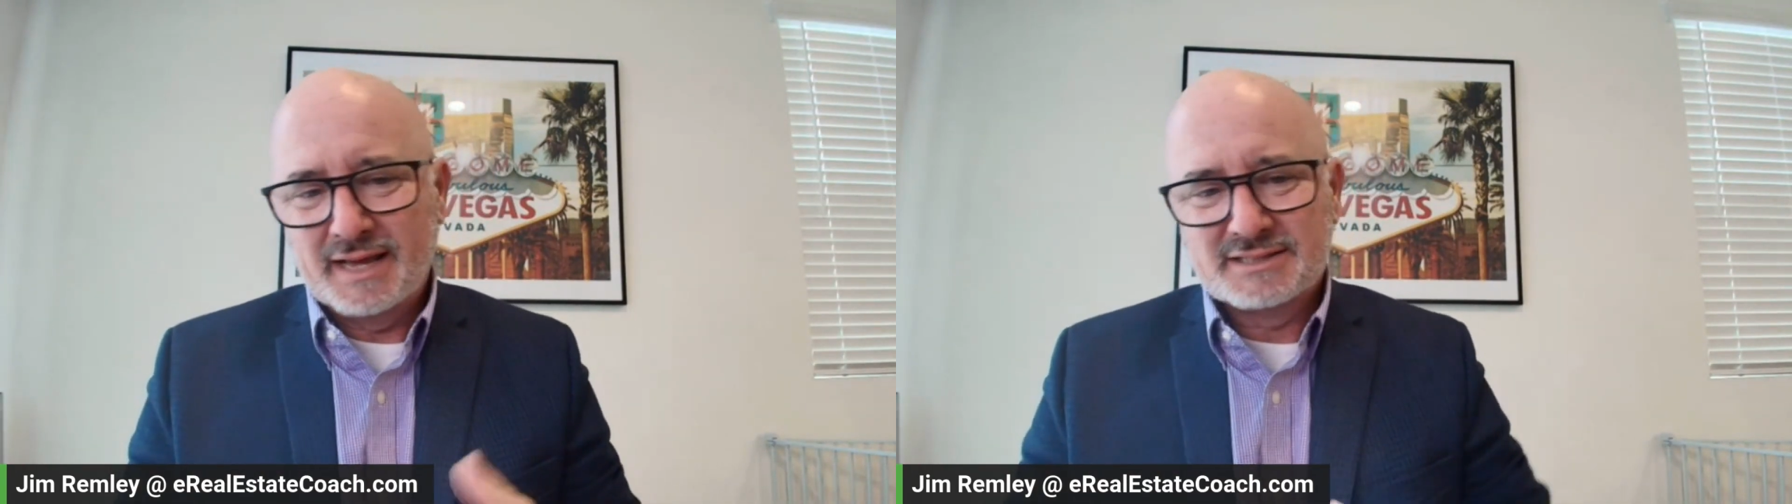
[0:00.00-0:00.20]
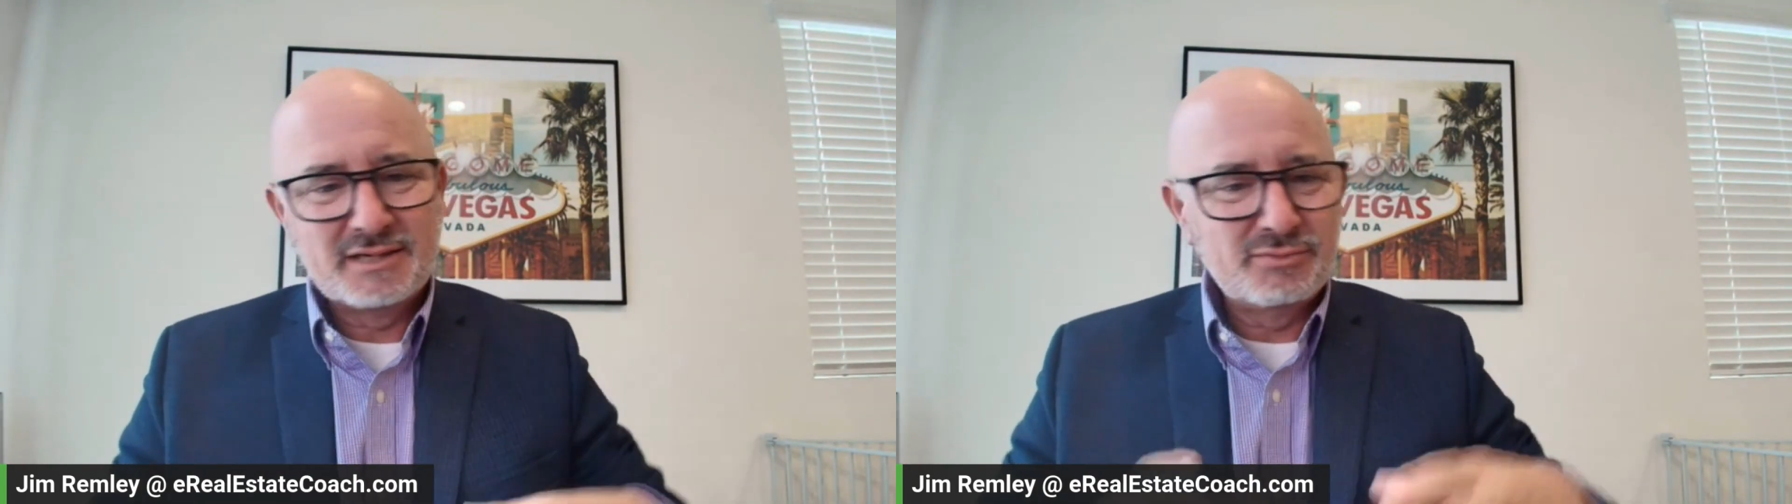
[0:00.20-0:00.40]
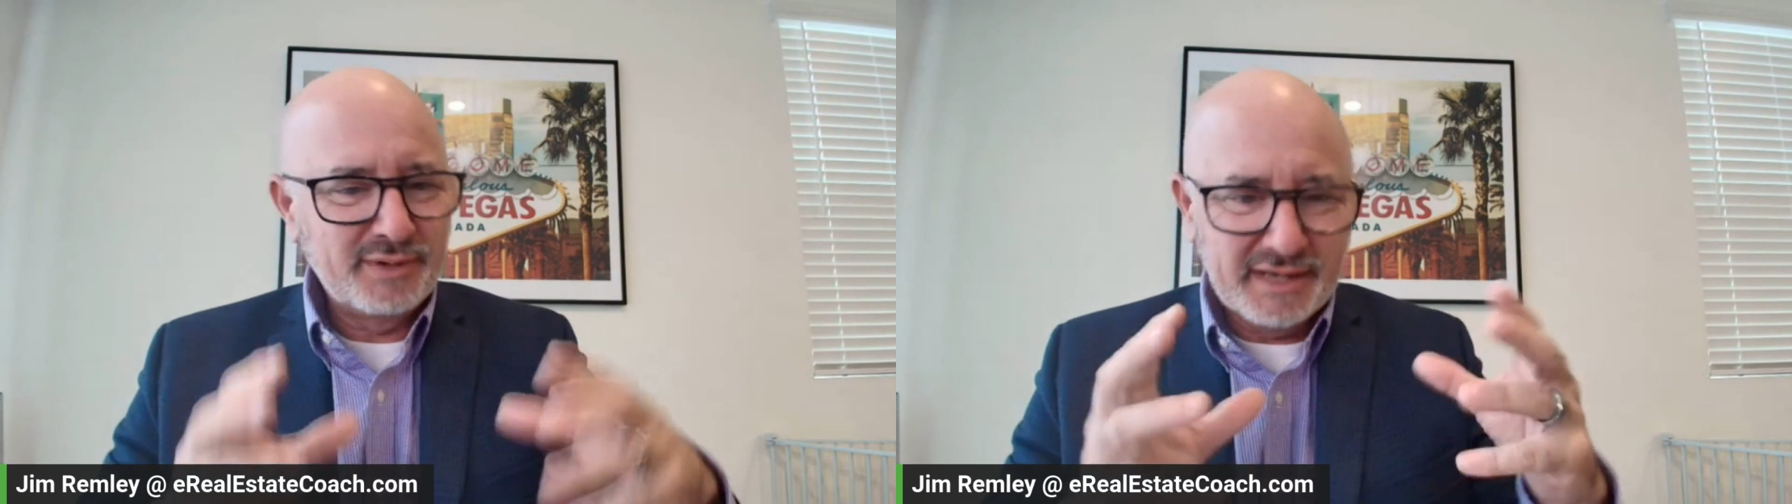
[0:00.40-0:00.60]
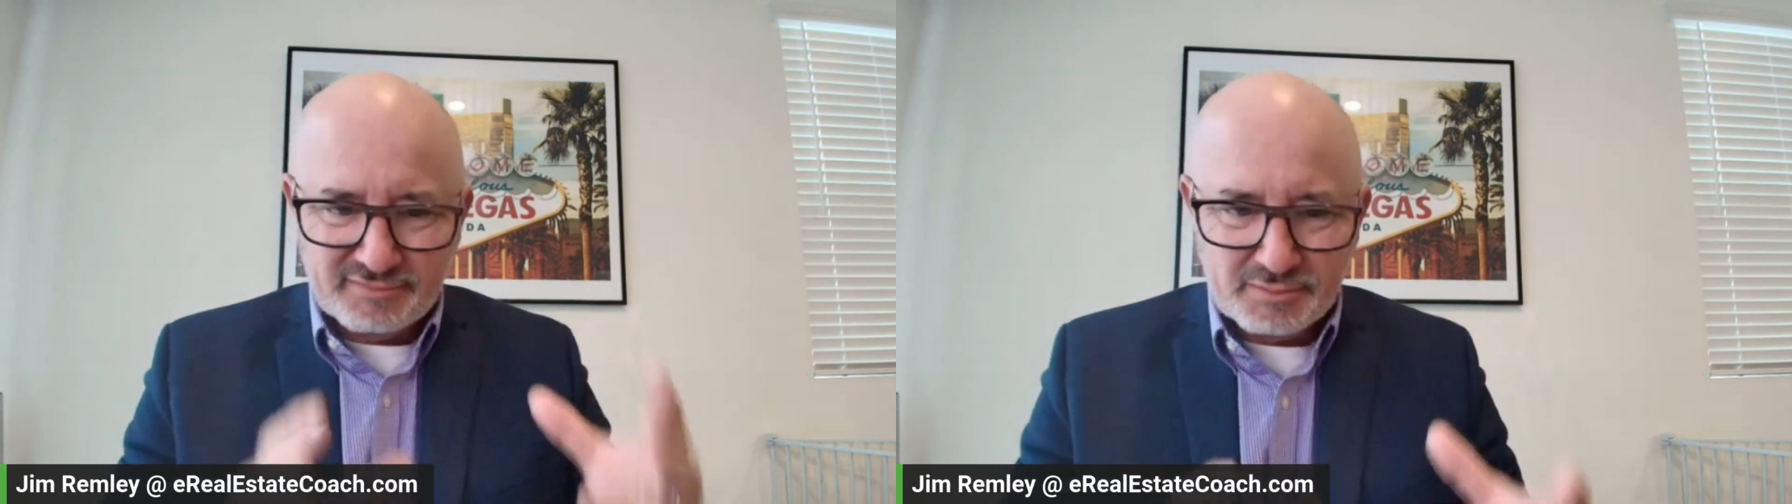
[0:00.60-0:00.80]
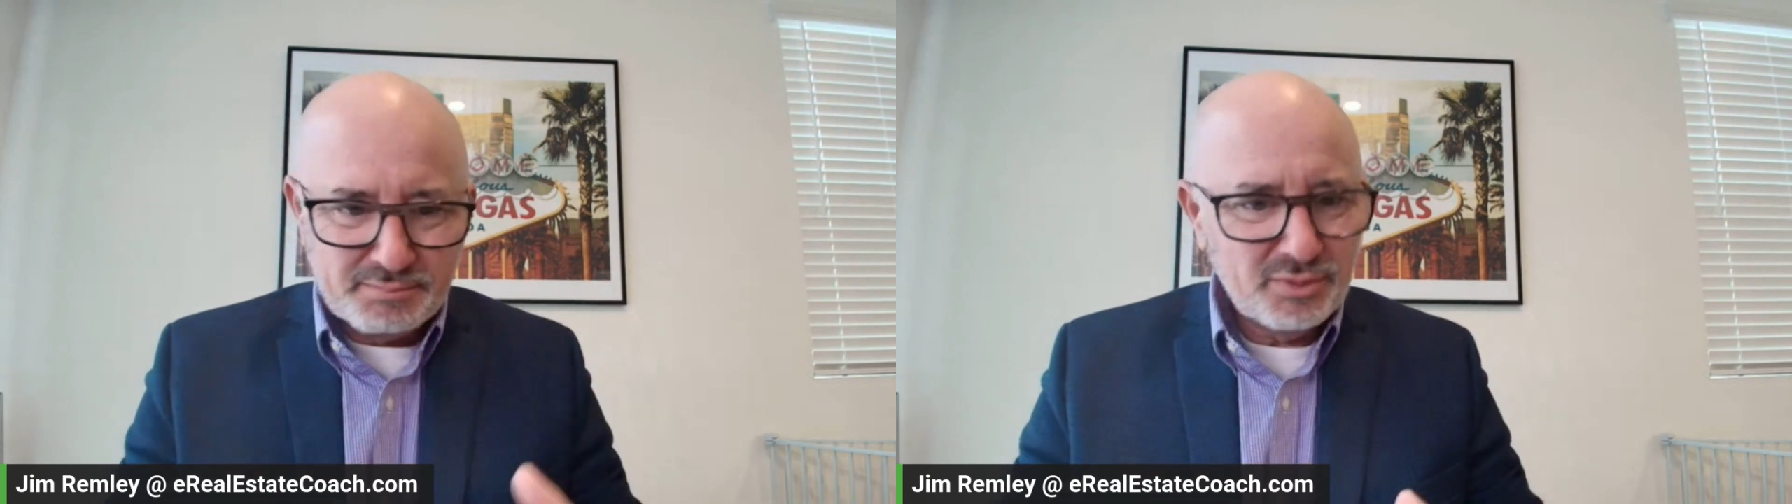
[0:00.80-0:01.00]
hands on, reading
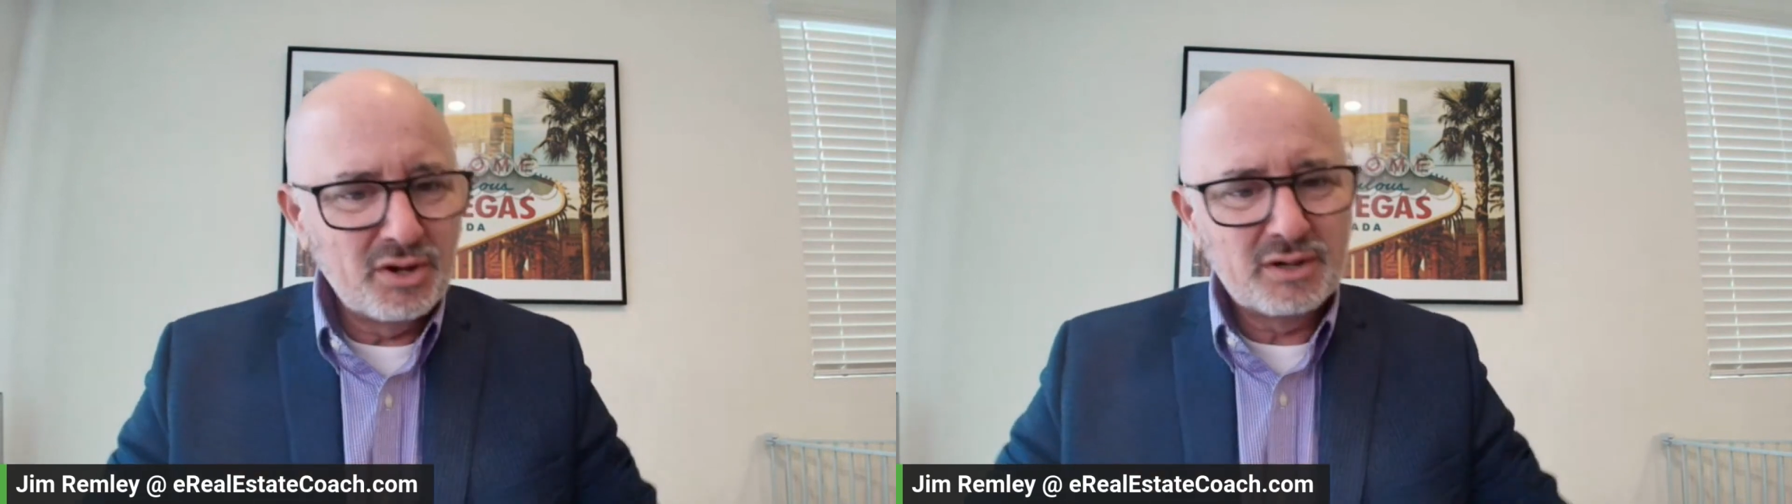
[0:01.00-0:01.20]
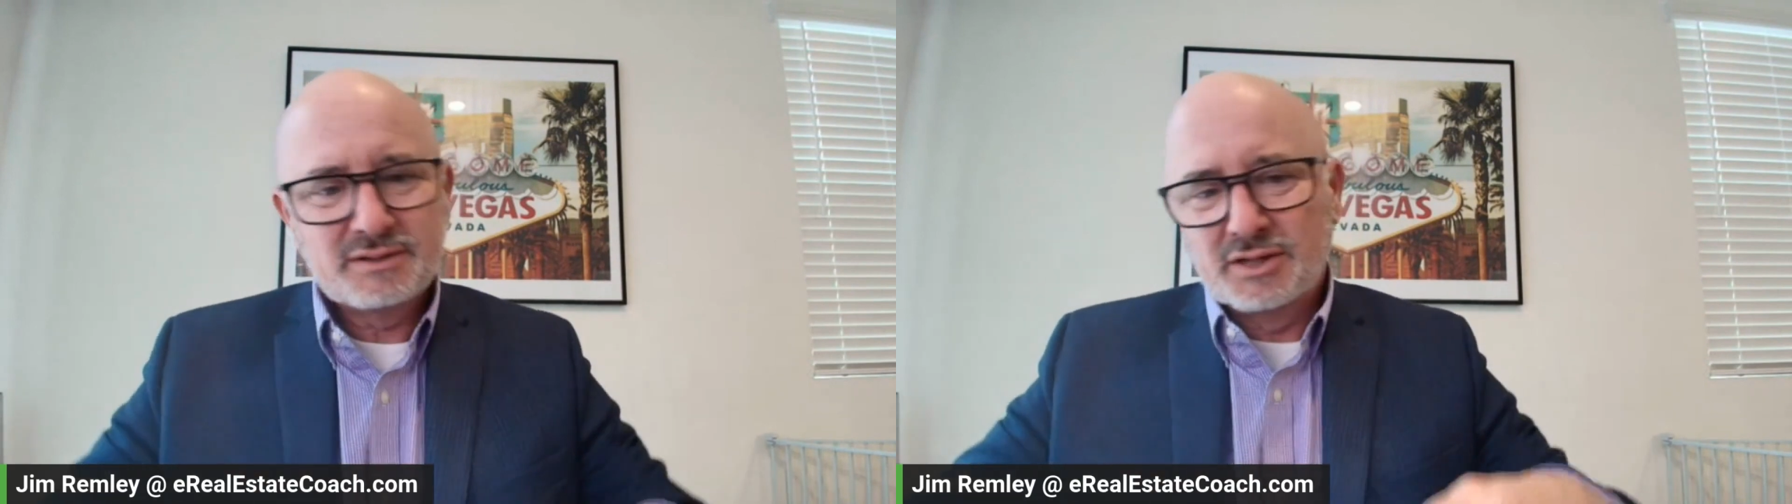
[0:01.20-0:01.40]
every book,